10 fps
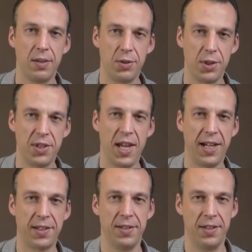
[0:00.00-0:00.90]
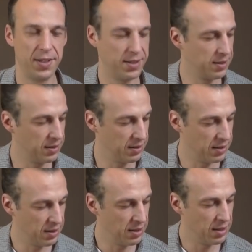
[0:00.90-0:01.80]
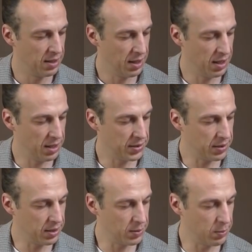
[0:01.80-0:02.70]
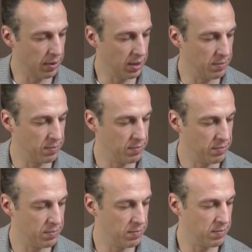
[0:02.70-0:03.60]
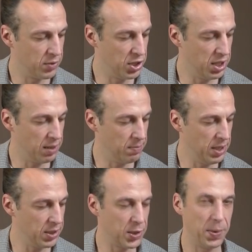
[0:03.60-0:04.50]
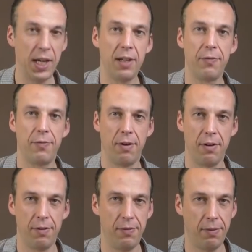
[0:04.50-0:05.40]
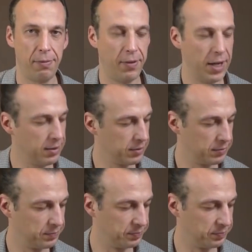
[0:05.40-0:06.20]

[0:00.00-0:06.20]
Just accents. And he starts with a G and B string, fourth and fifth fret,